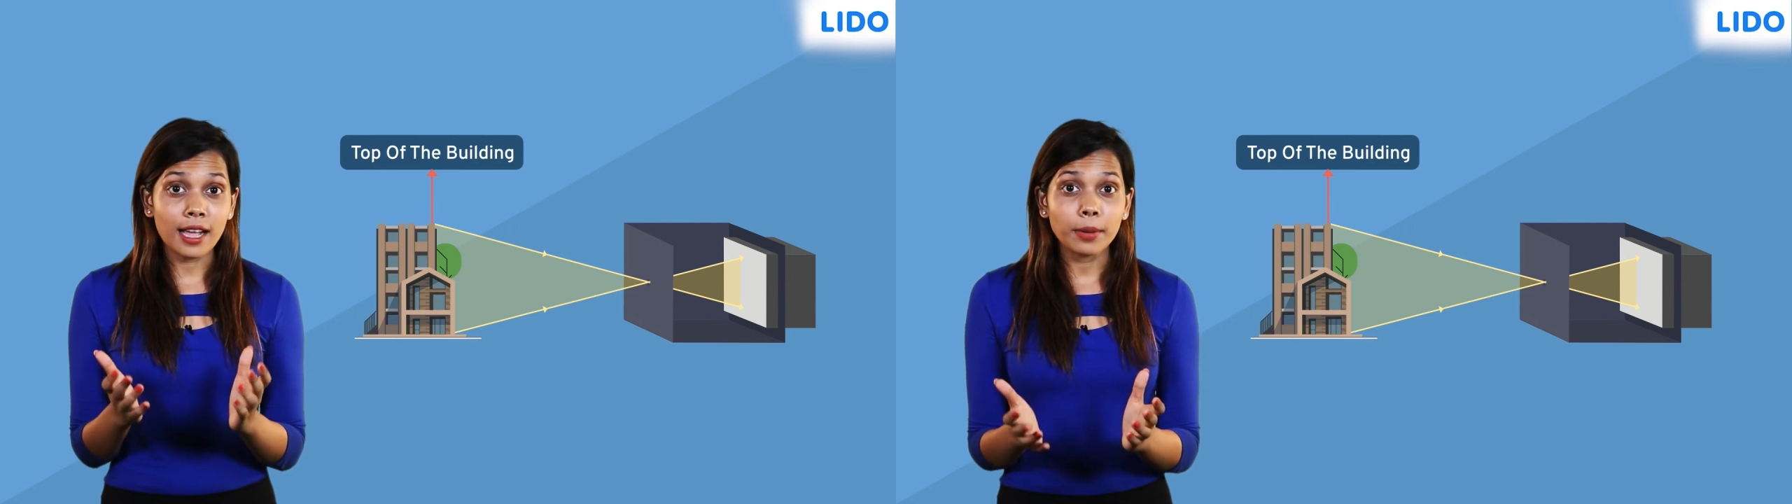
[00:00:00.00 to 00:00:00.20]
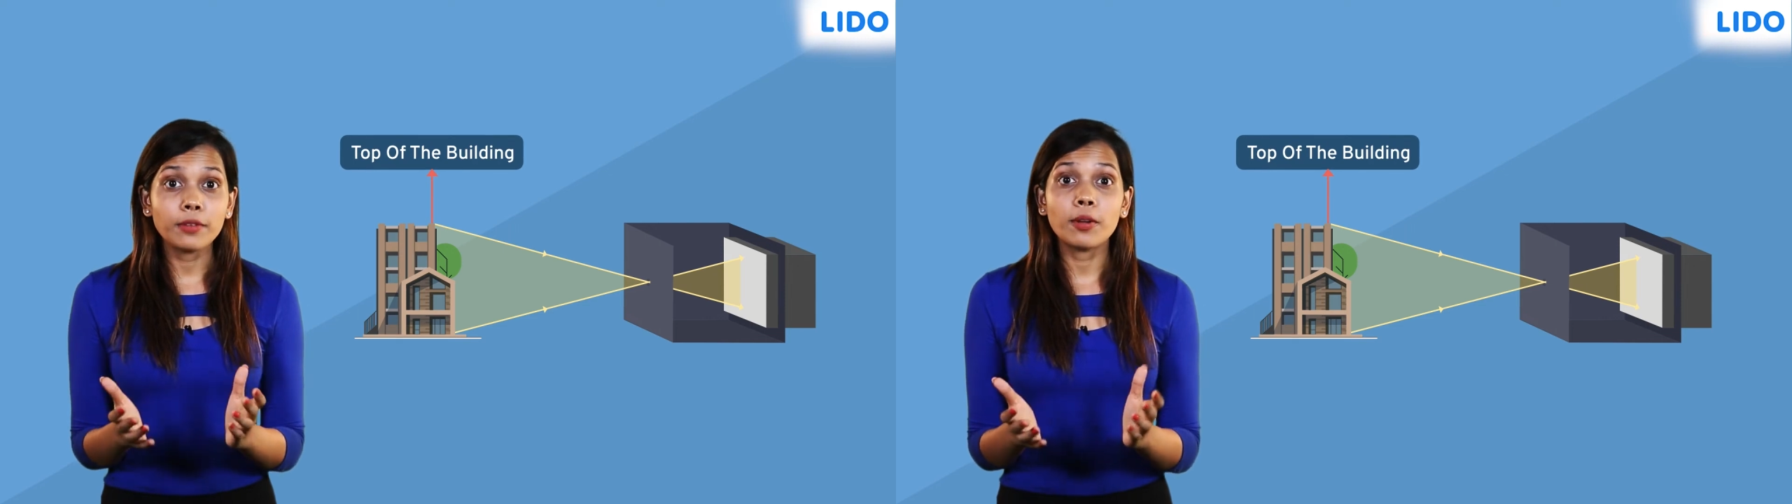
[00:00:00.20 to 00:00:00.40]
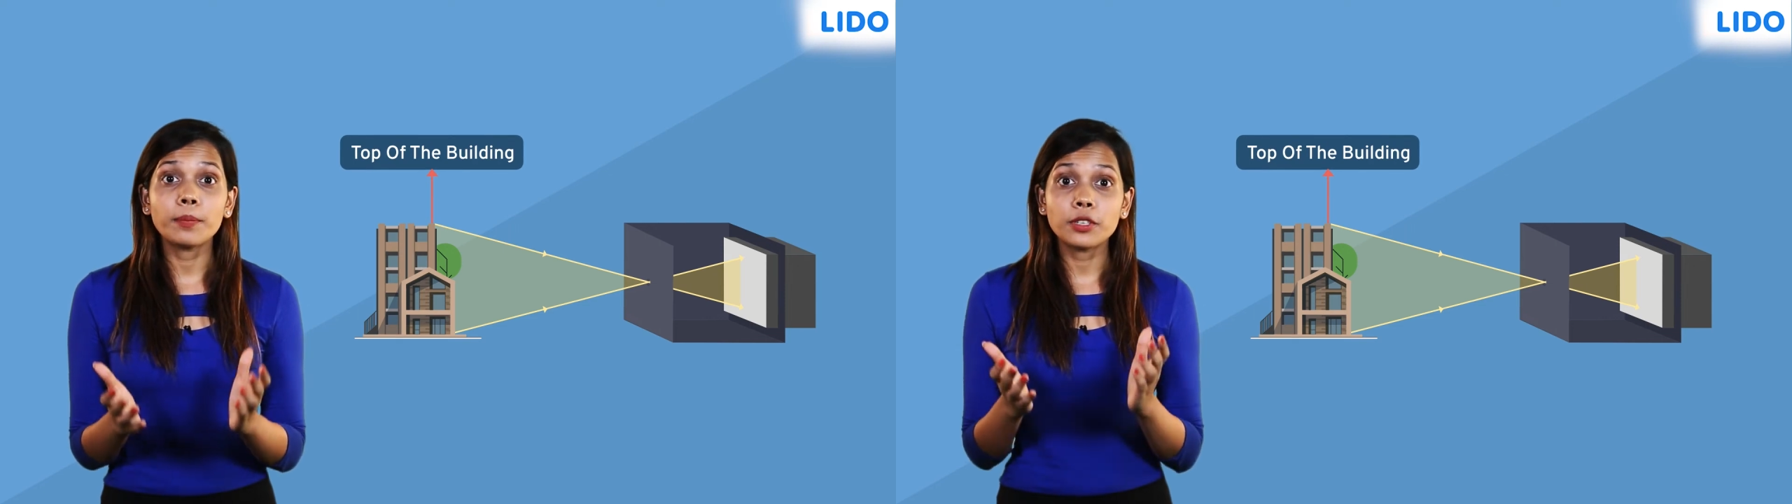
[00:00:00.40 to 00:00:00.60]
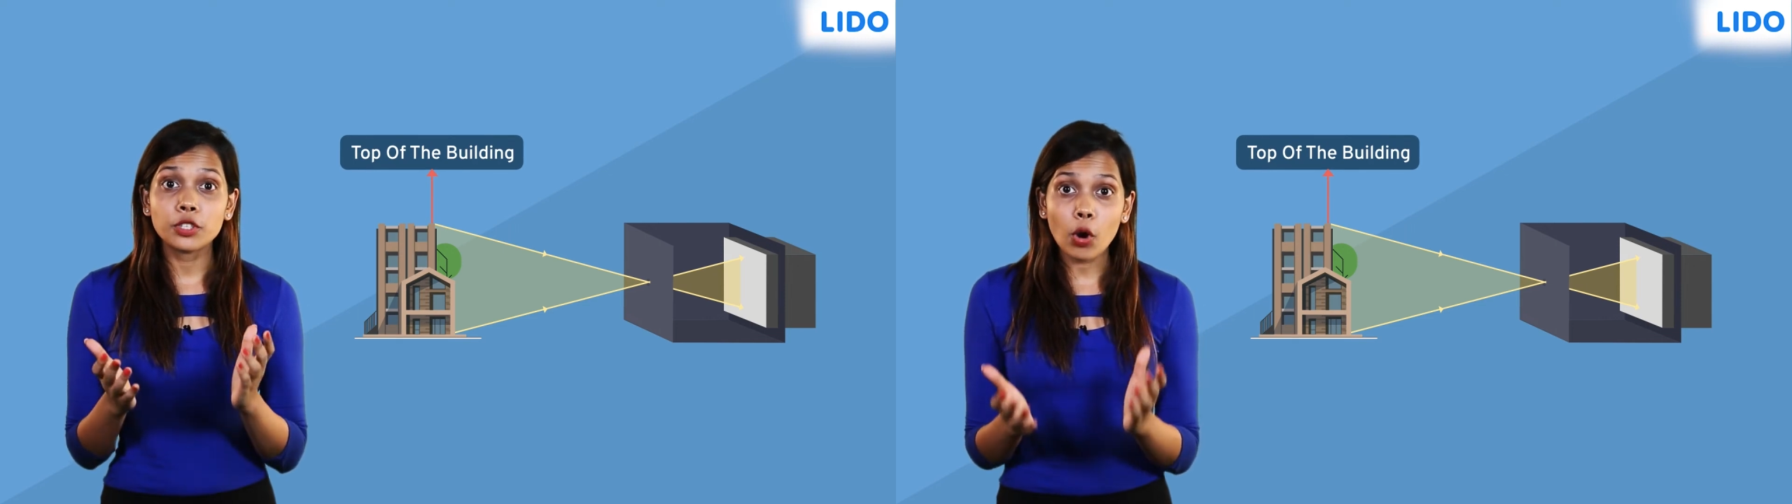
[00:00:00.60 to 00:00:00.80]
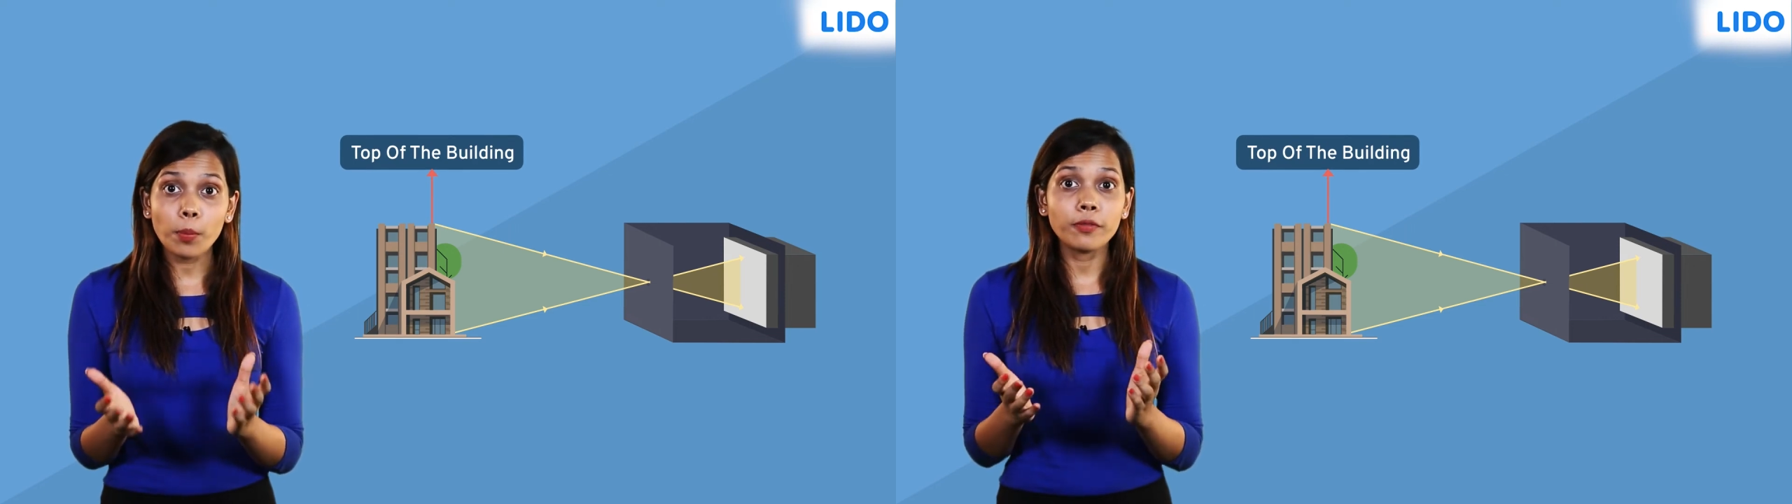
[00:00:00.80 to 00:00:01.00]
coming from the
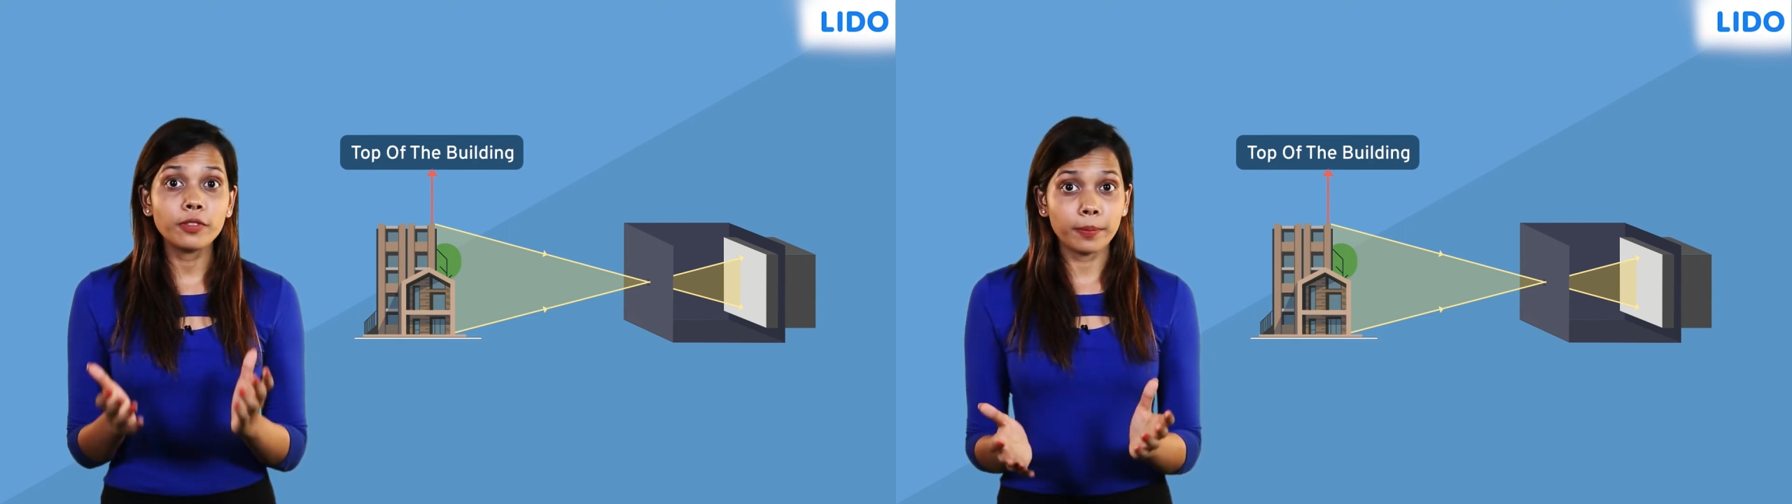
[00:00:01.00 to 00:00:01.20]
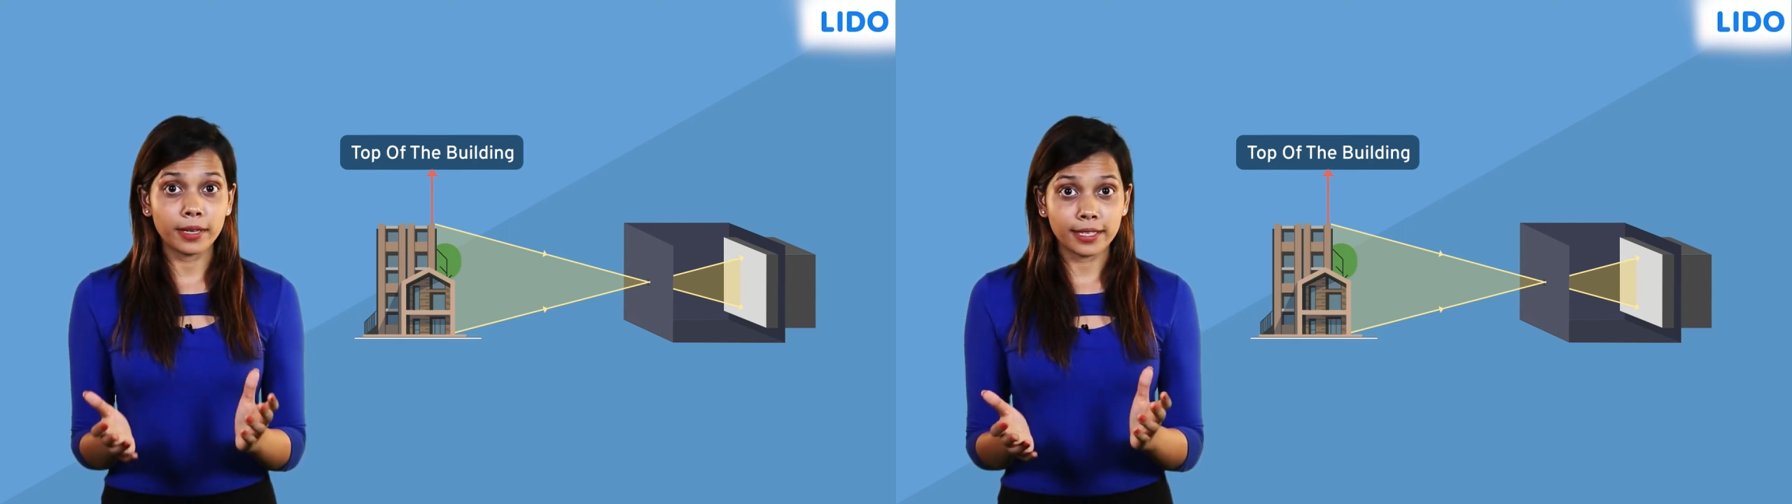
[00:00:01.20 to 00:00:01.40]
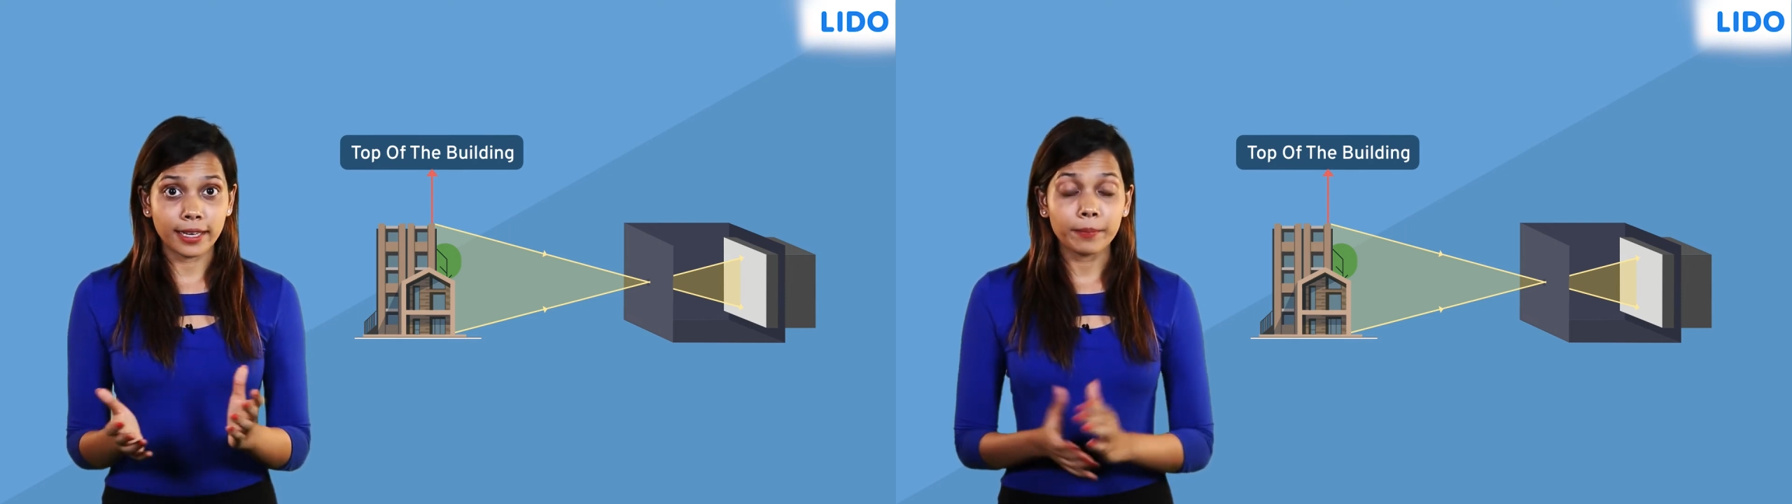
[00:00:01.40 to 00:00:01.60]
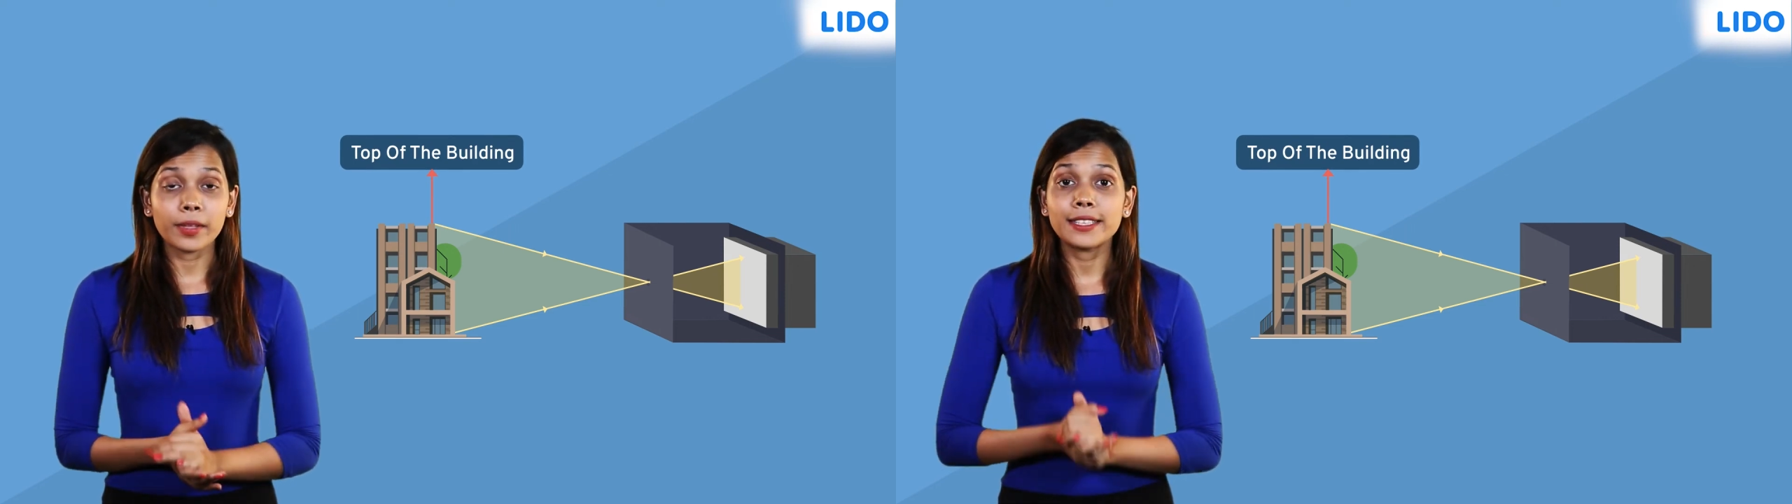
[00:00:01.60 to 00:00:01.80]
top of the building